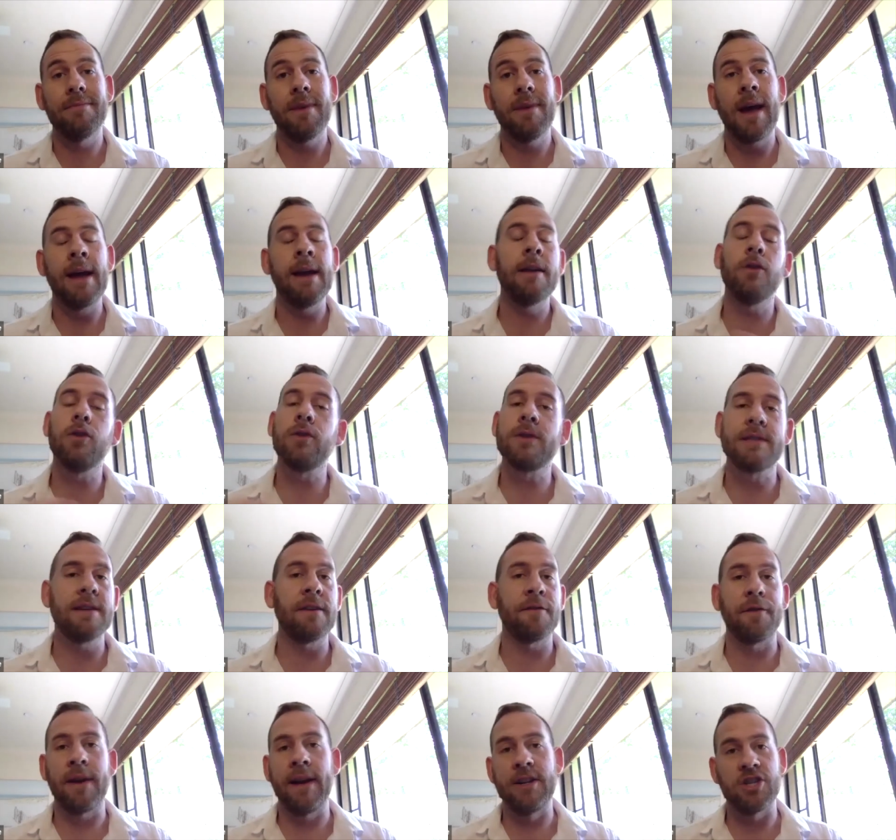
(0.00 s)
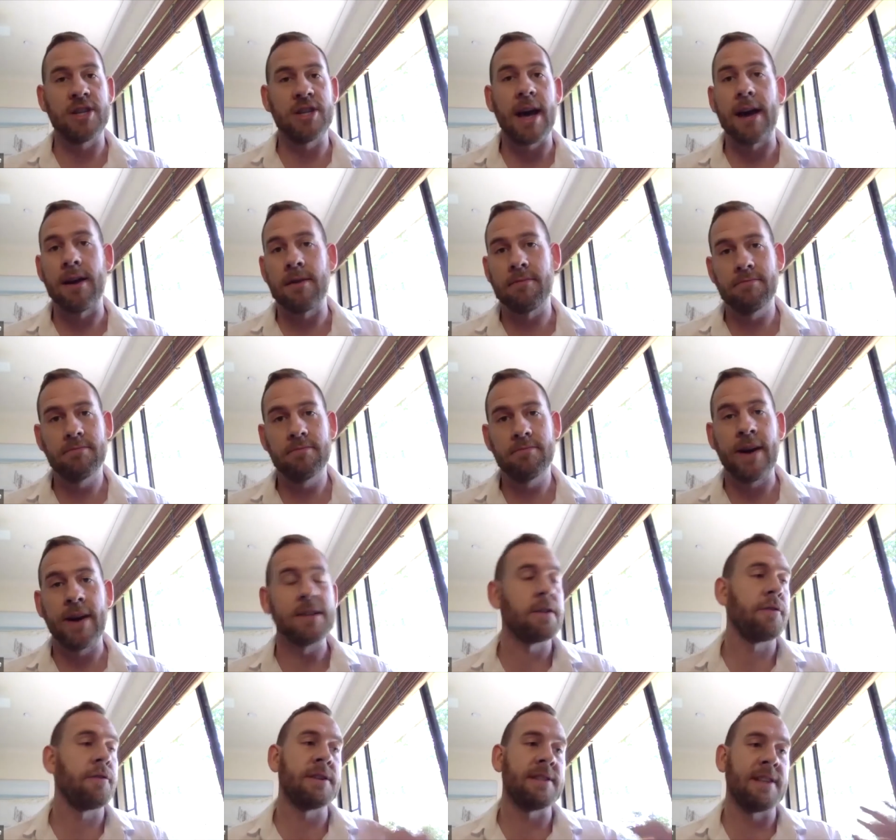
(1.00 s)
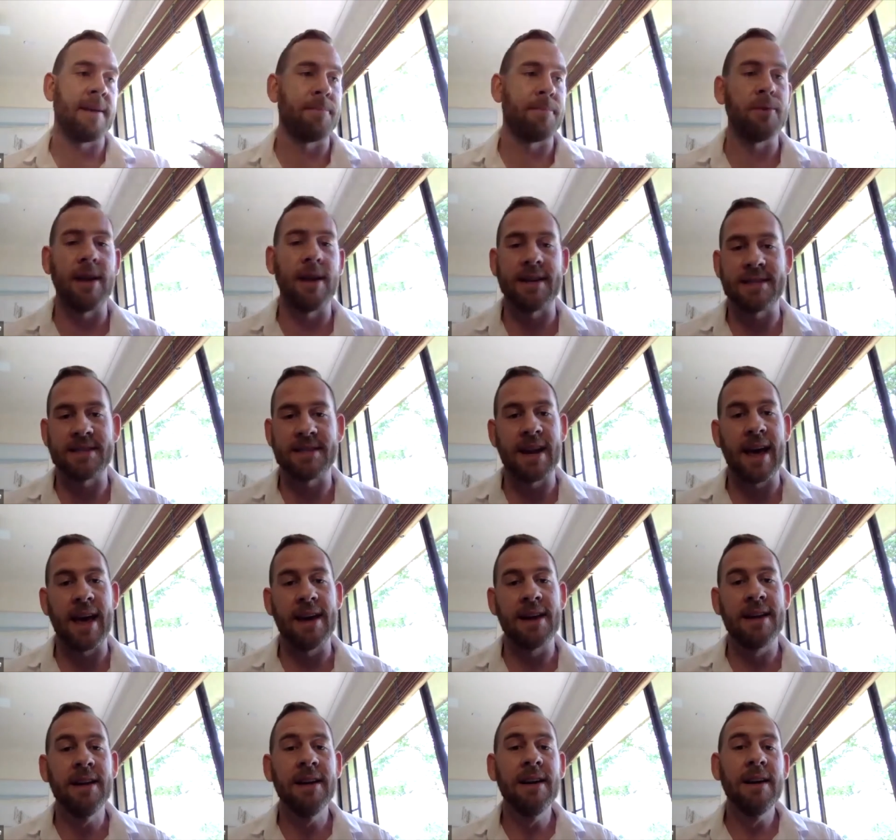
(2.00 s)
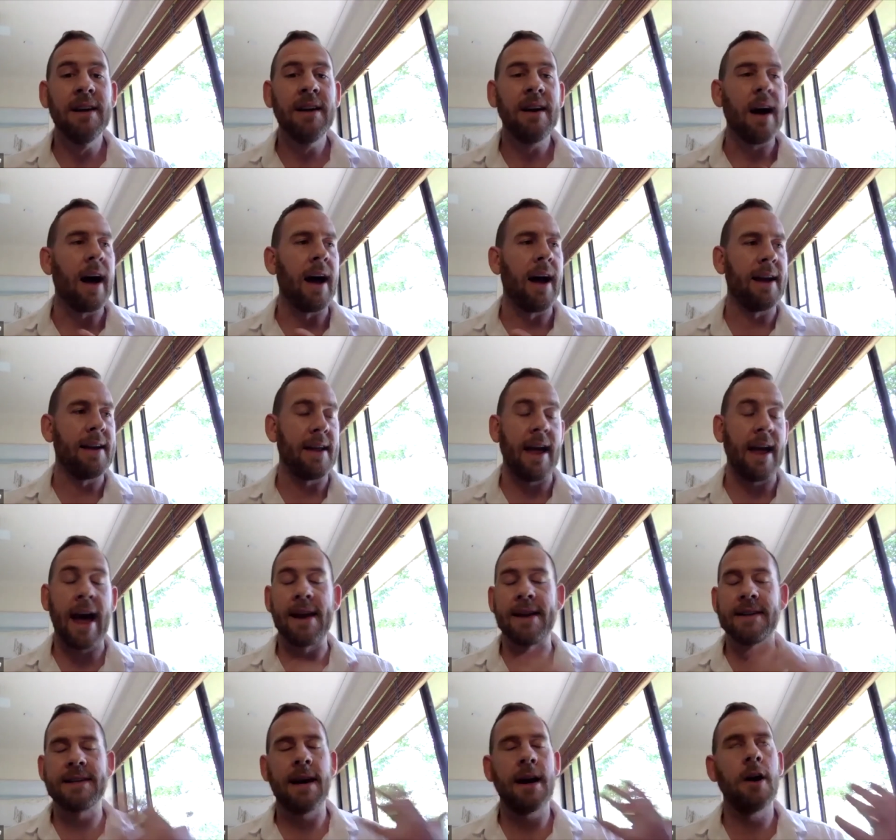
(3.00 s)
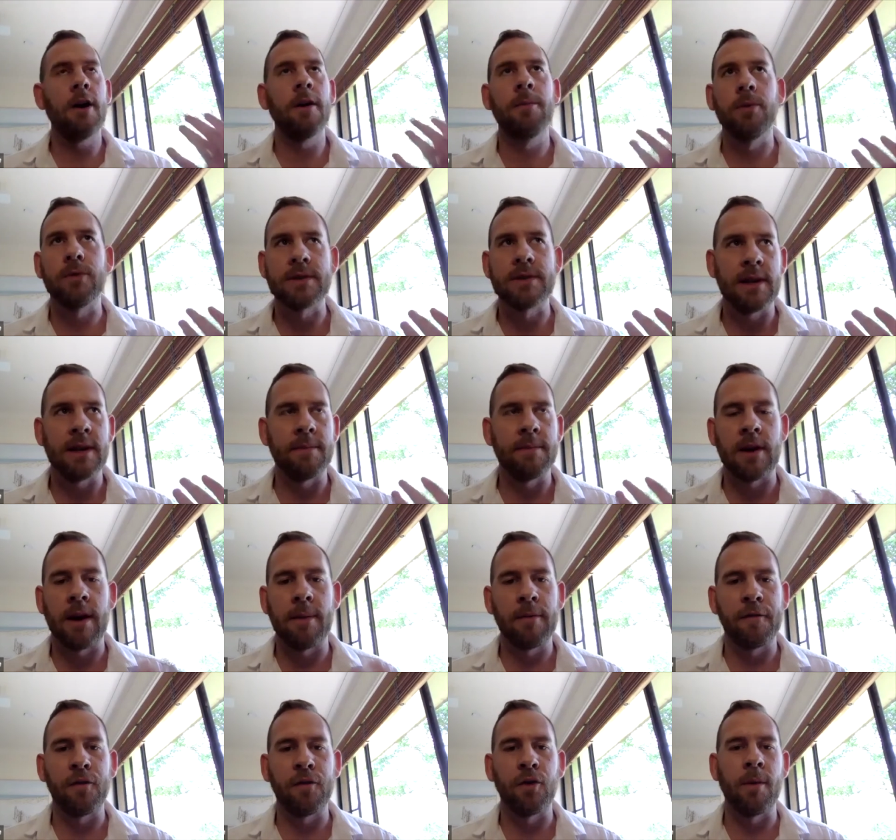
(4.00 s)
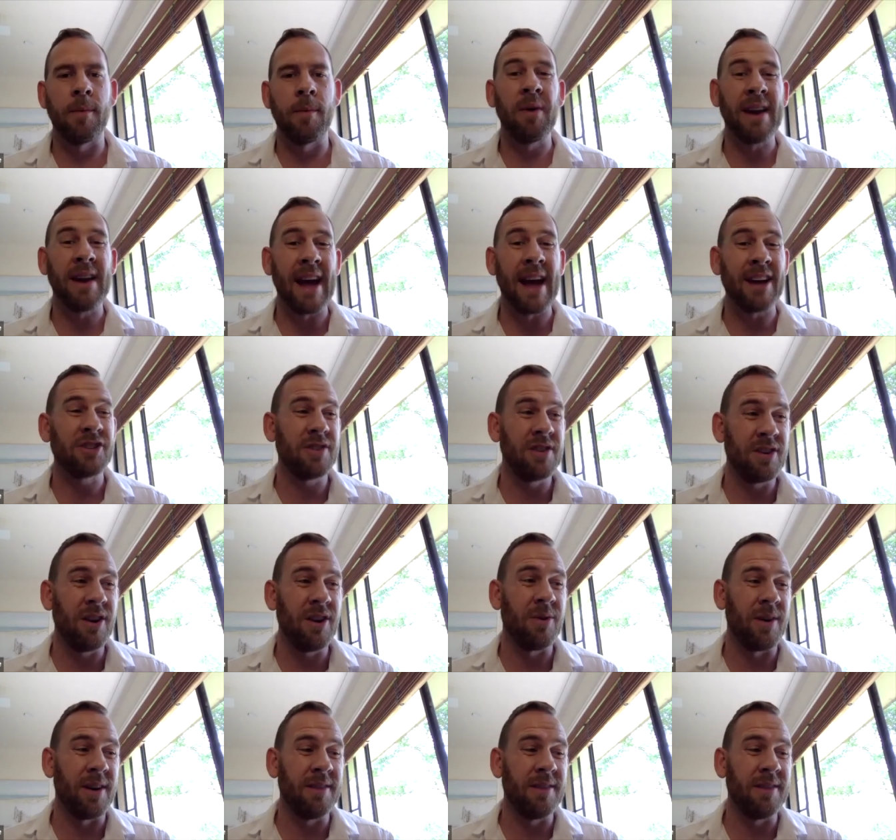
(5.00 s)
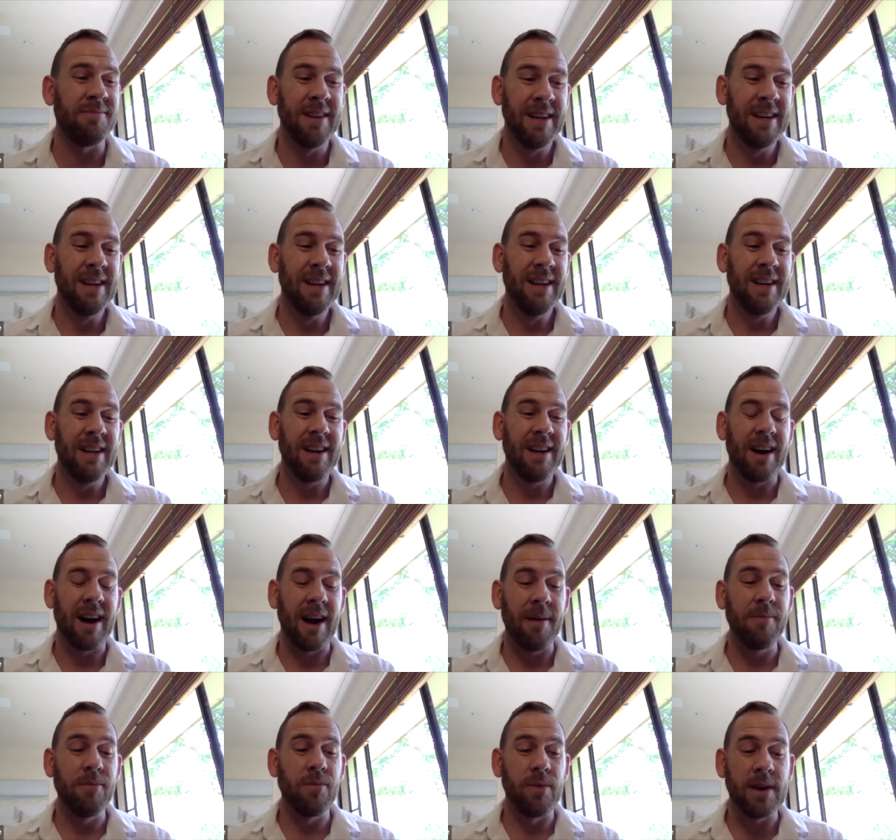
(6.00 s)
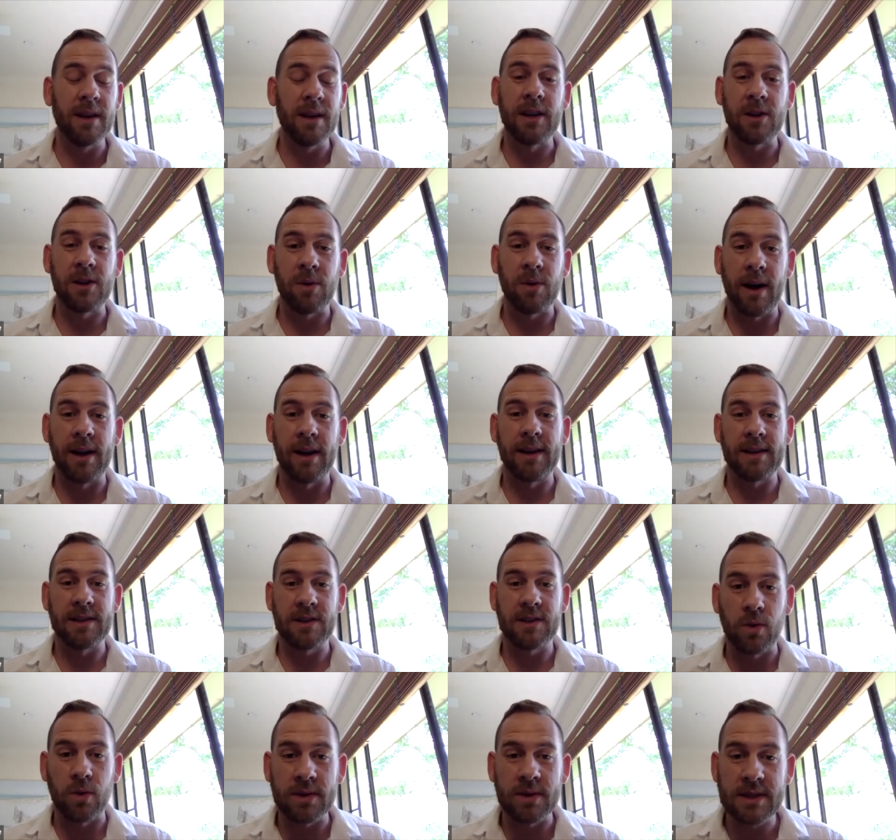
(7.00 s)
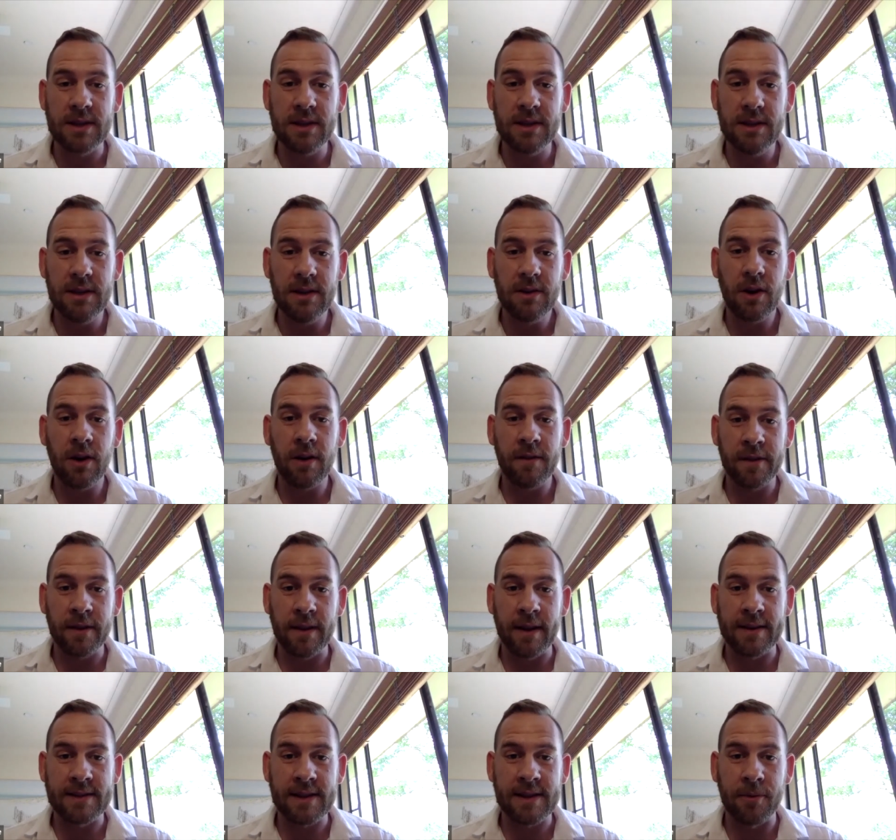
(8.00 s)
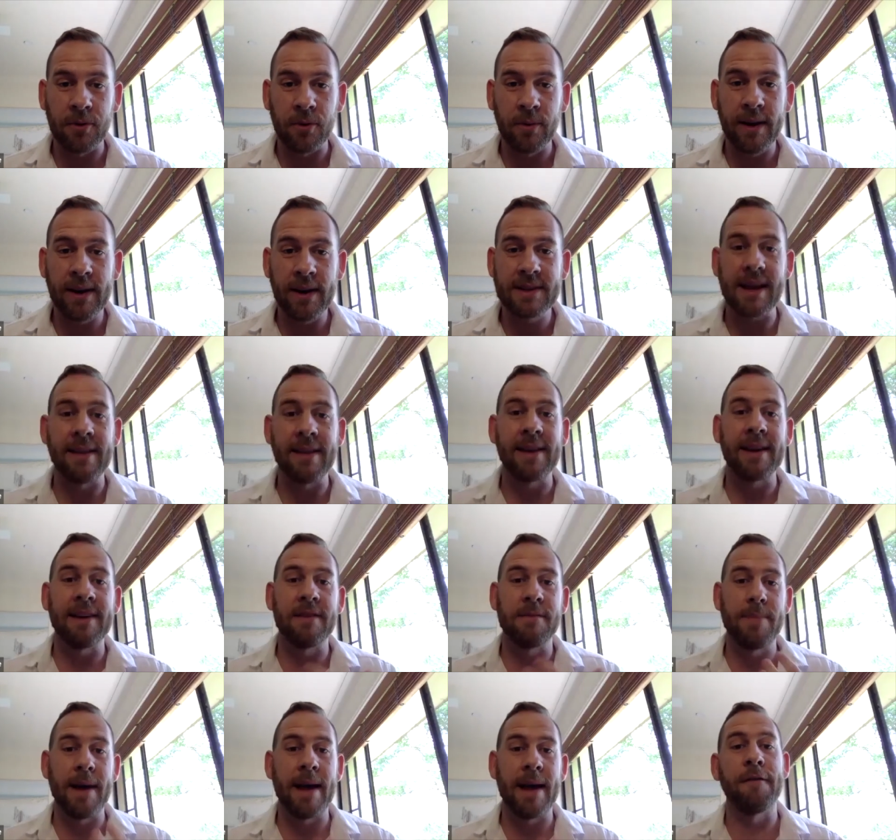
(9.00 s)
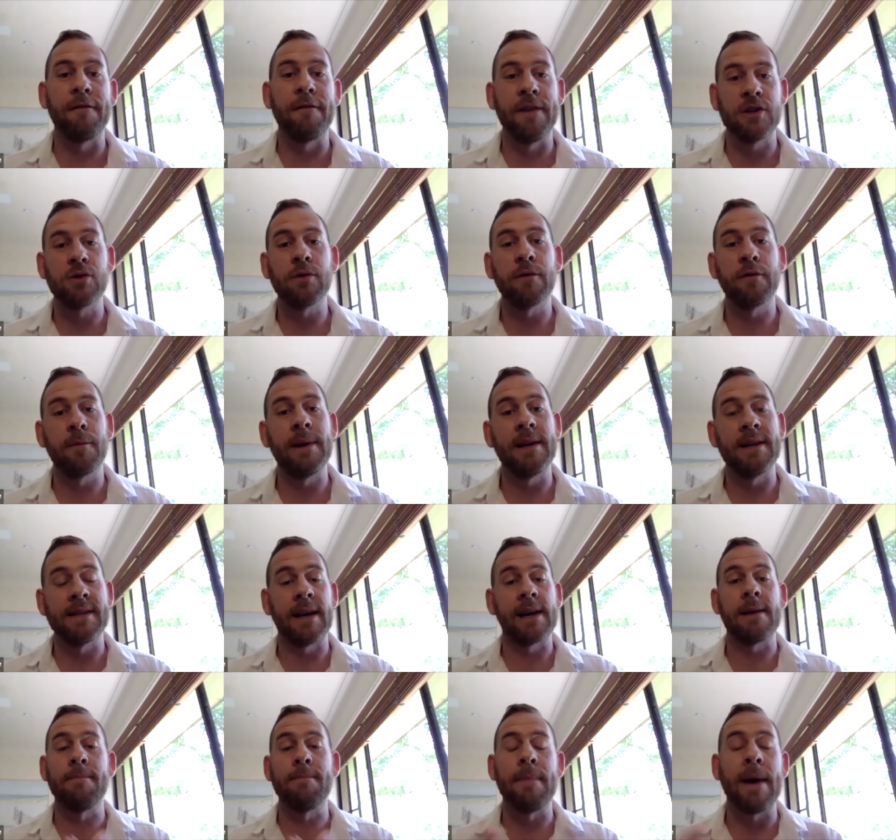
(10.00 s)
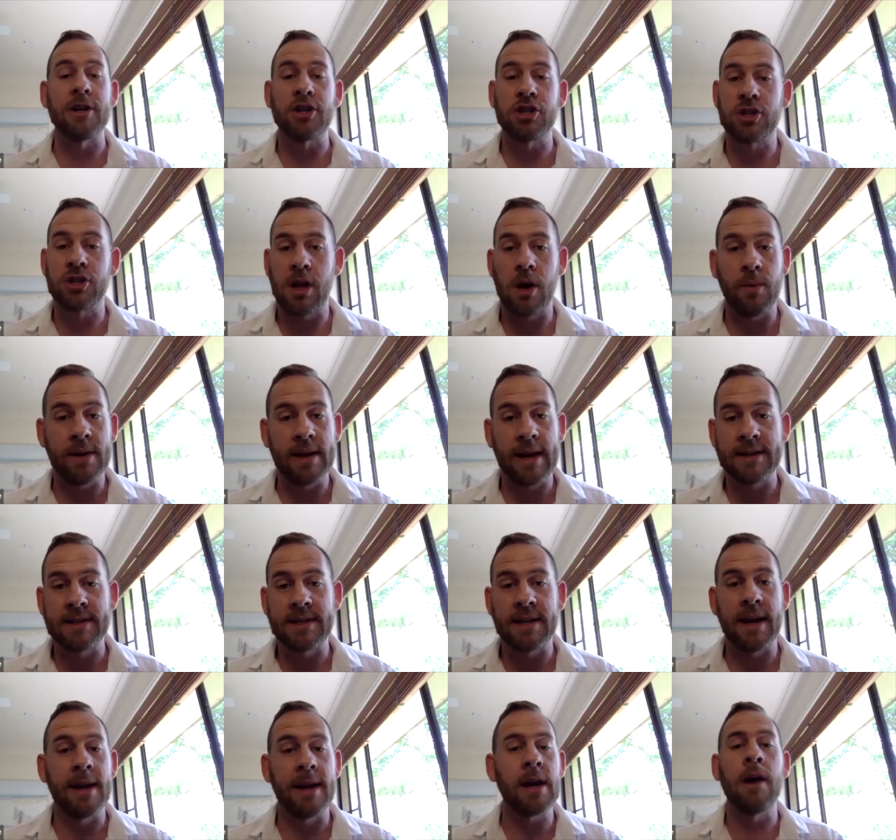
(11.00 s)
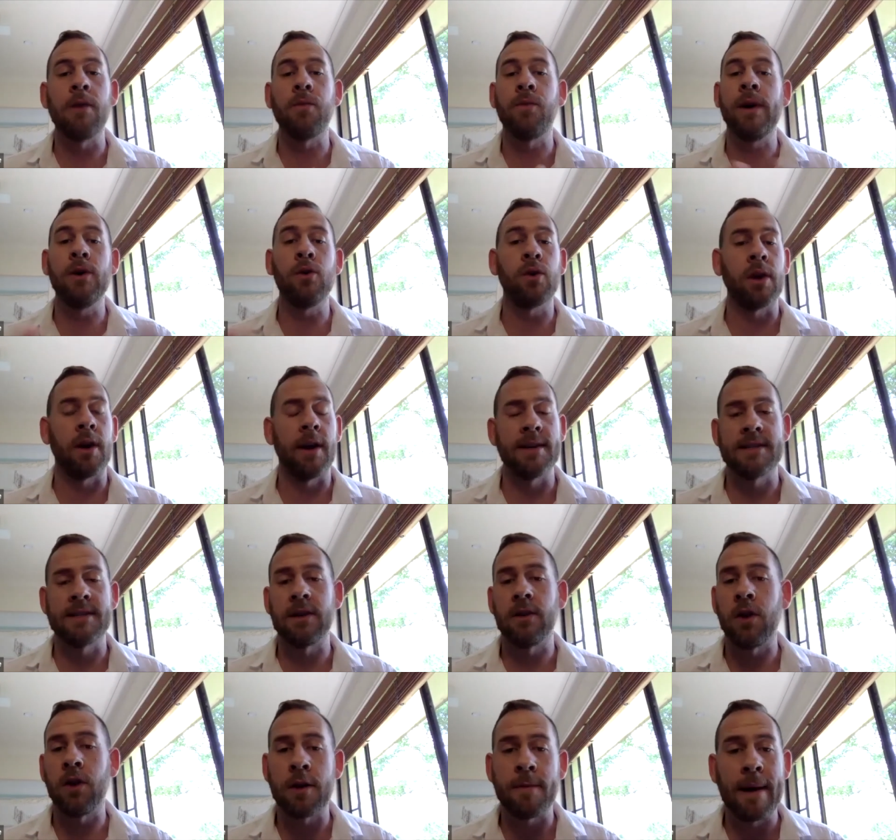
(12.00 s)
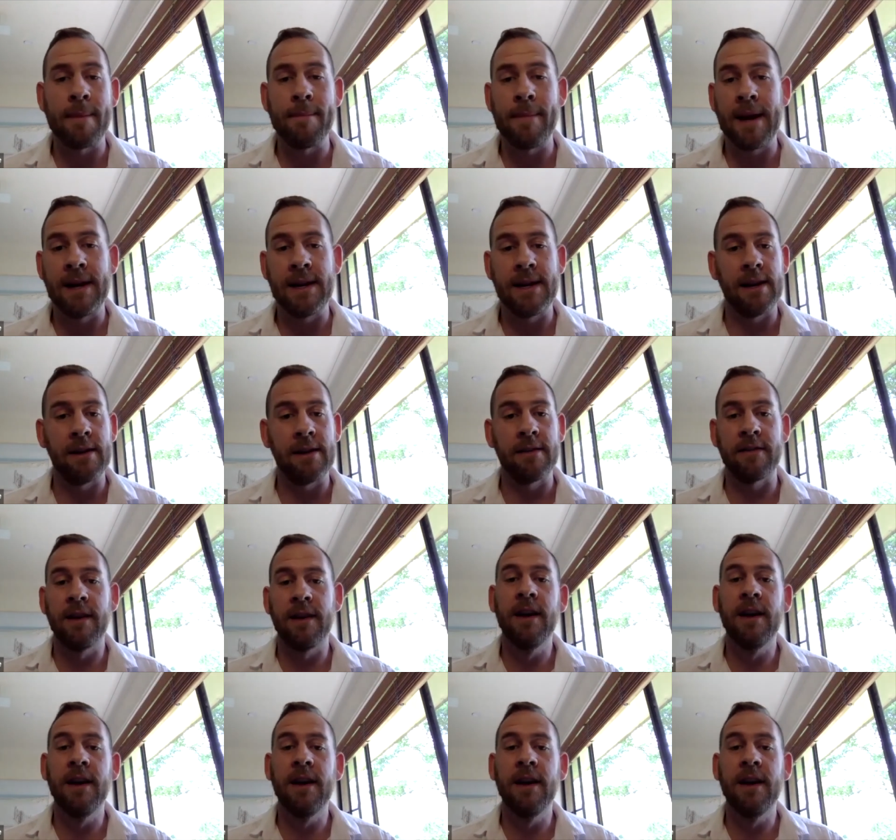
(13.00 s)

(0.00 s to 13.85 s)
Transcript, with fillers: And it looks different each day, right? So, for example, yesterday I had a terrible sleep the night before, and I went, actually, you know what? I'm really quite exhausted after the last couple of weeks. I think it's beneficial for me to take a much slower day today. I reorganized a lot of my meetings.